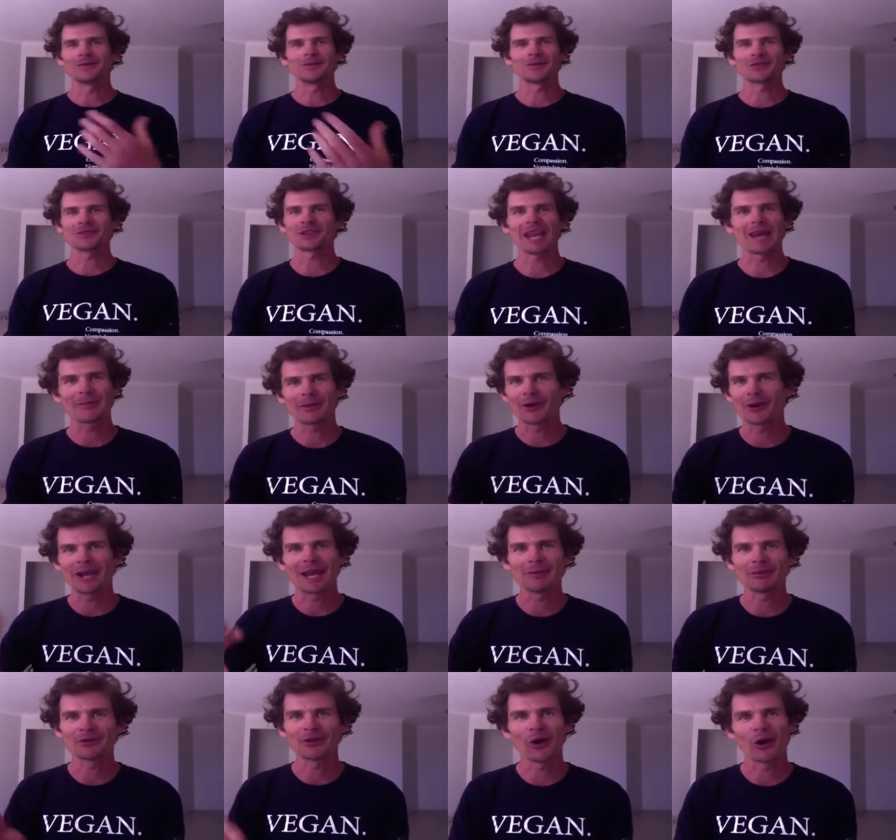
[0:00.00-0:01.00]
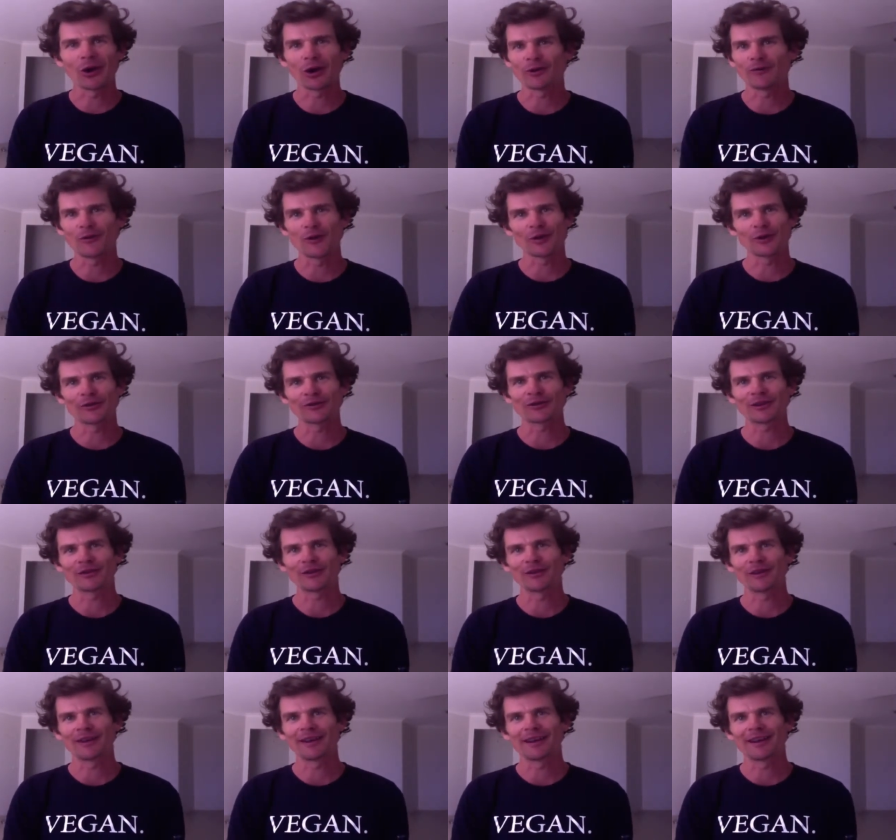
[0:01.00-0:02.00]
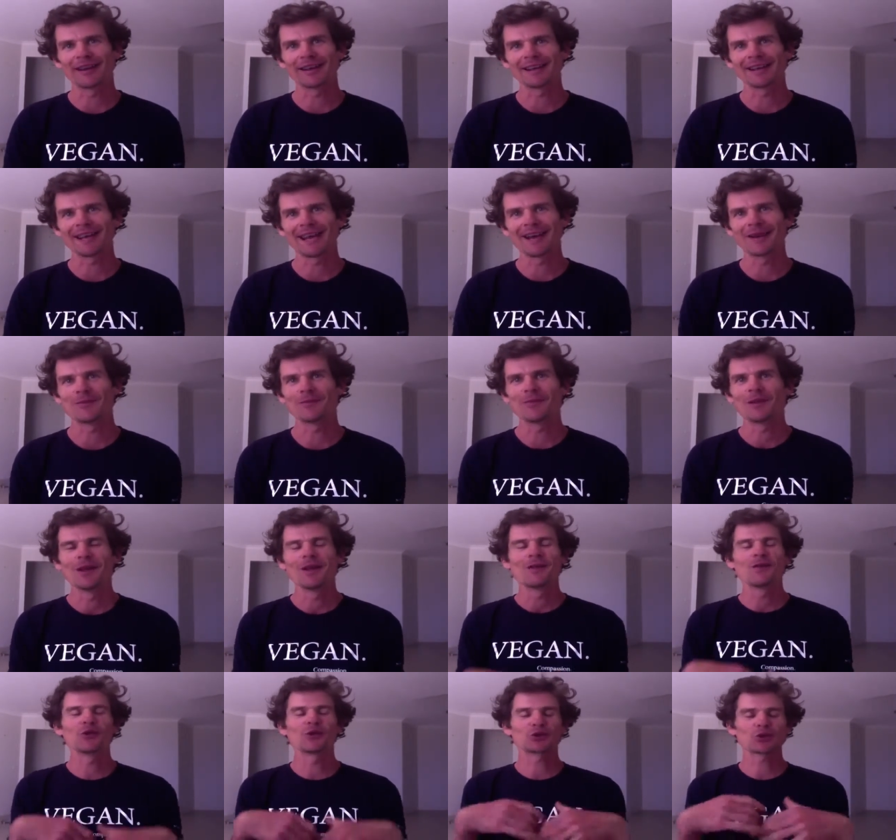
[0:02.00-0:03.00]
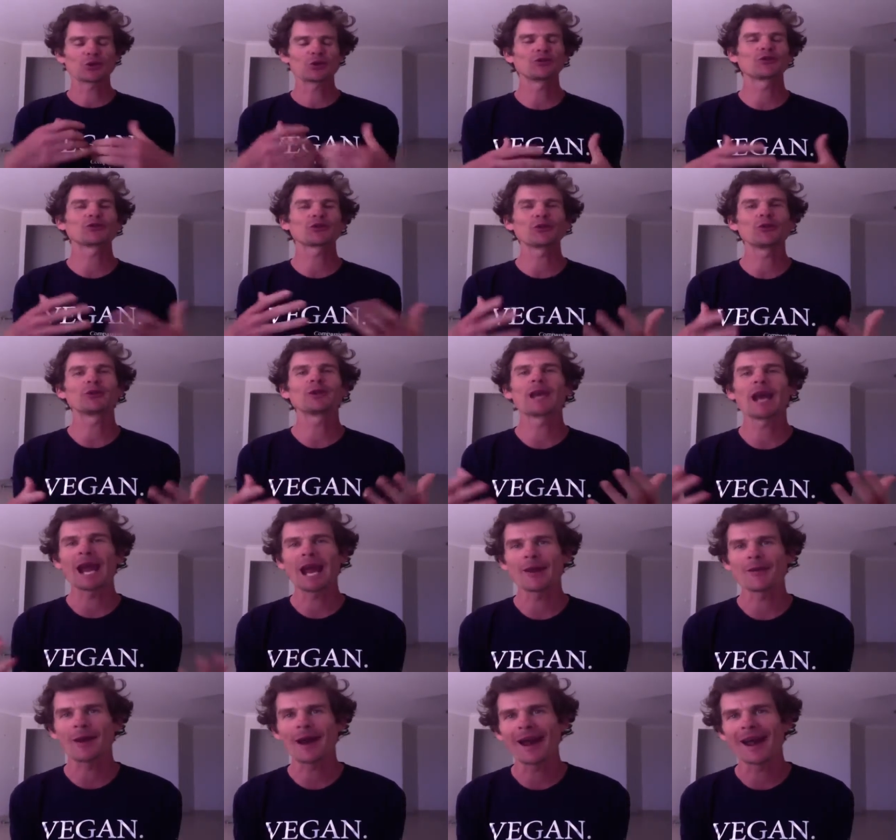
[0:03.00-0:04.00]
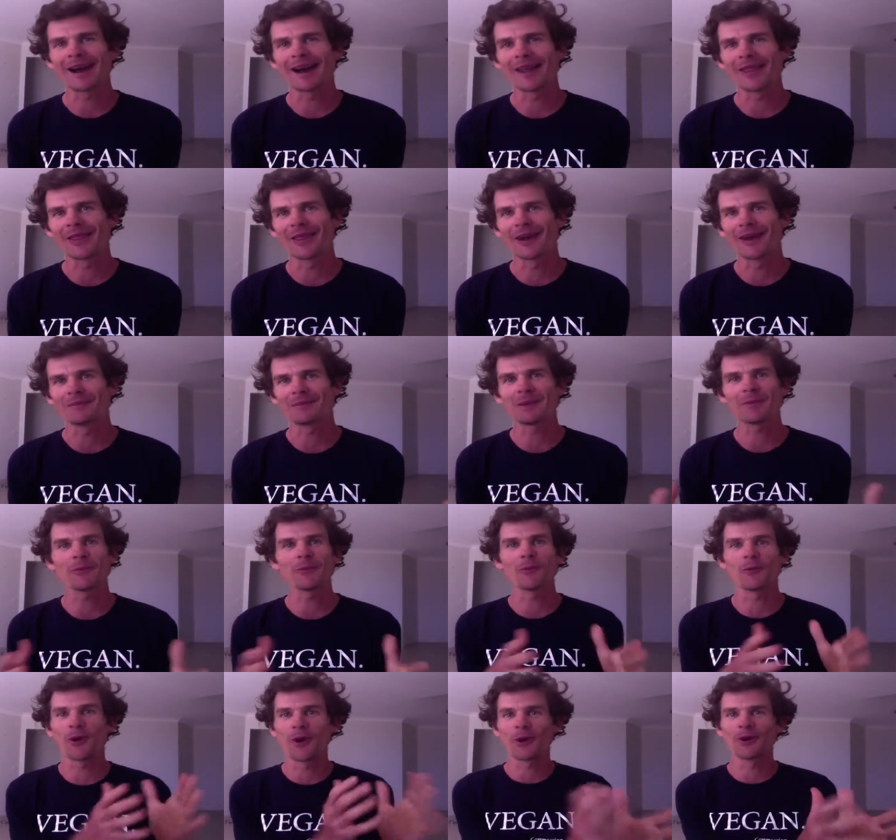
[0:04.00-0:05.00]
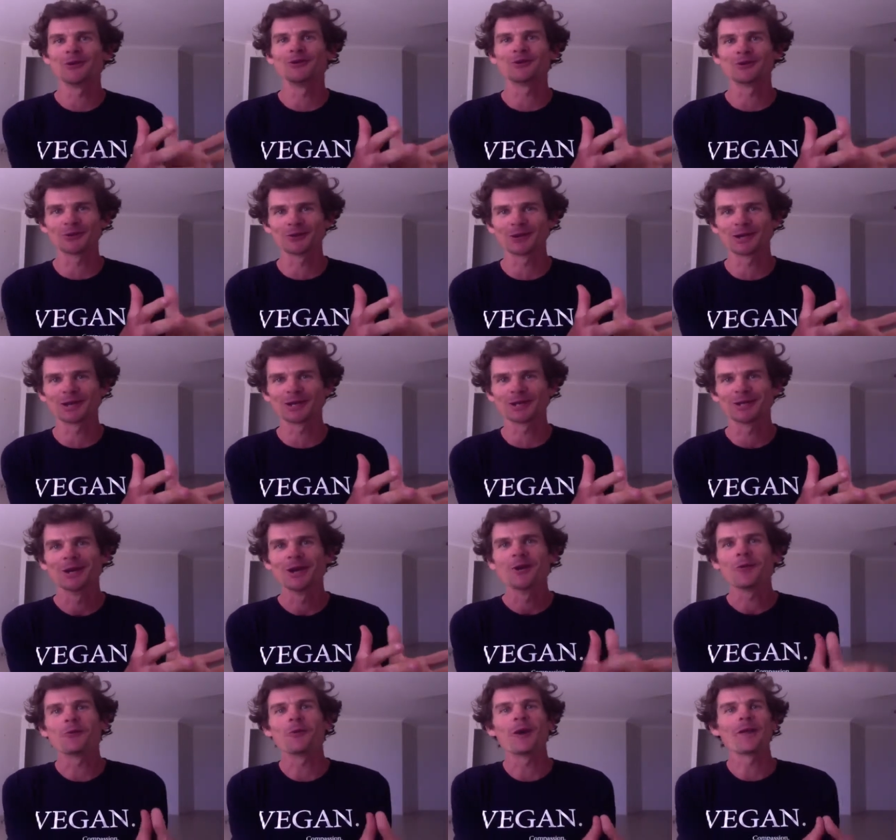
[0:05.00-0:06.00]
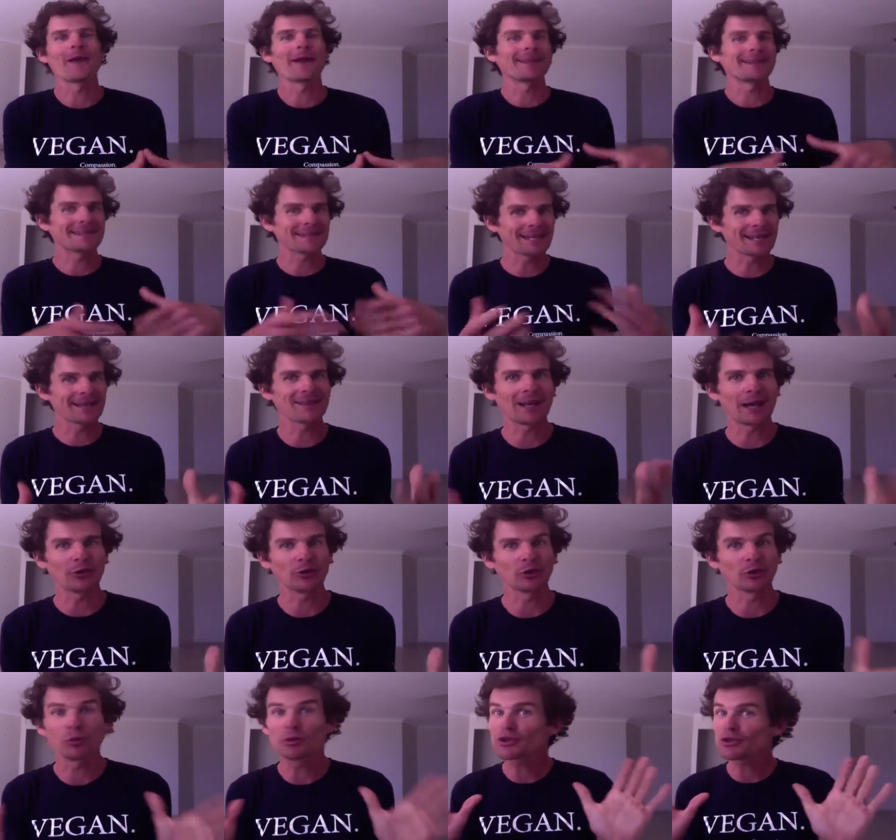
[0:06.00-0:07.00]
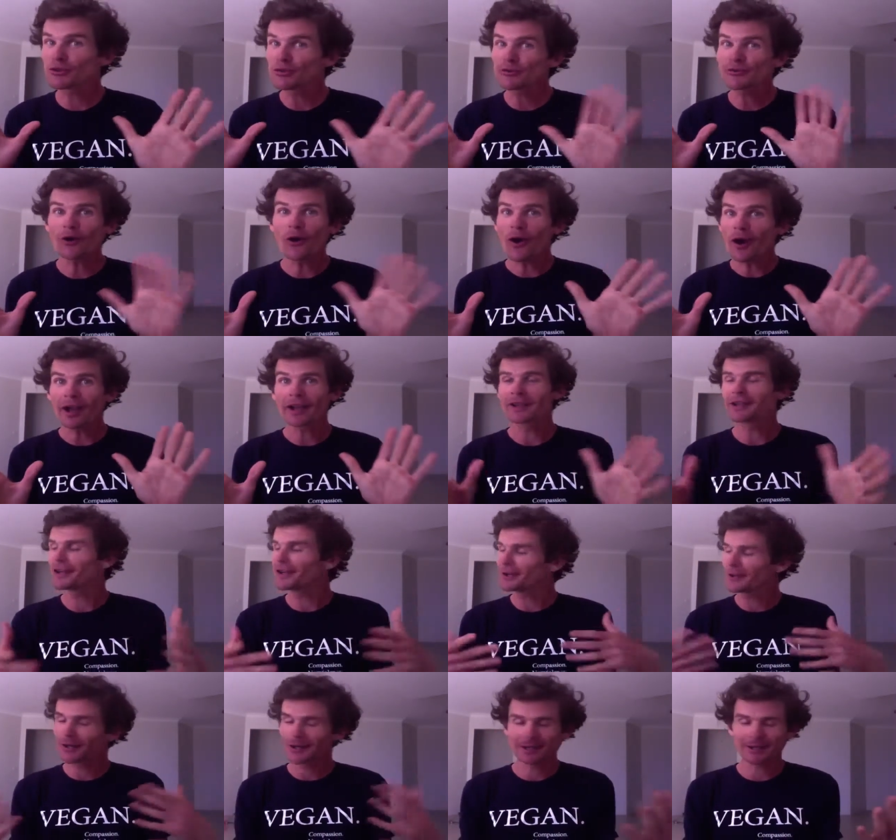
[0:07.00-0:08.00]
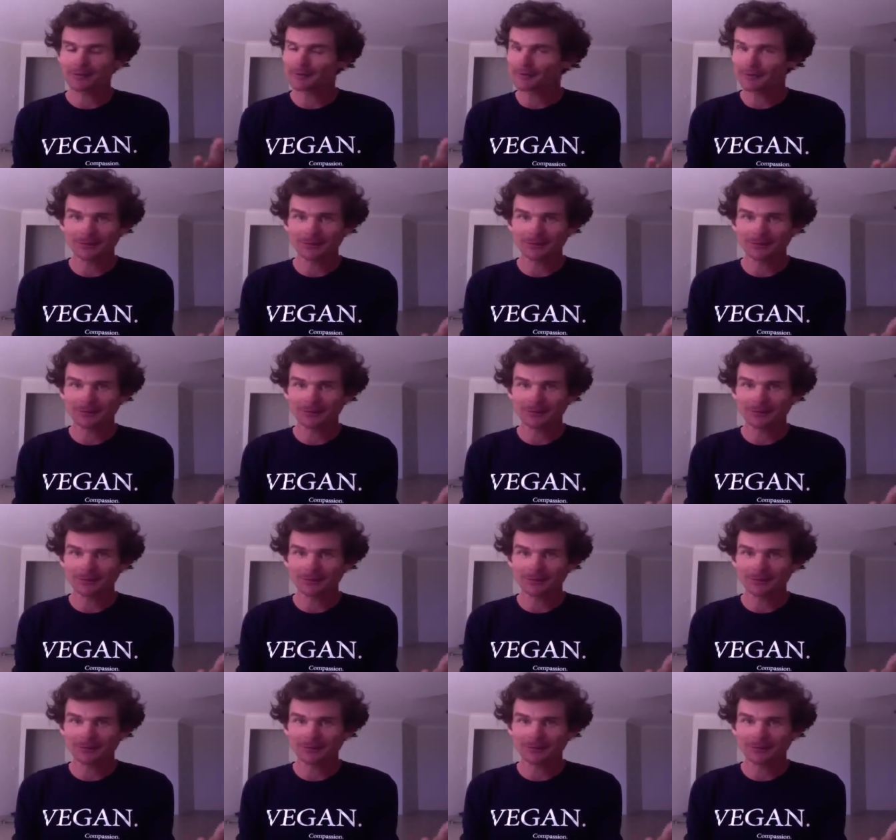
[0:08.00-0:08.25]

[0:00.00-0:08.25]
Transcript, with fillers: slapping on heaps of olive oil and stuff like that. And the truth soon came out that people weren't doing what they said they were doing, which is fine, you know, like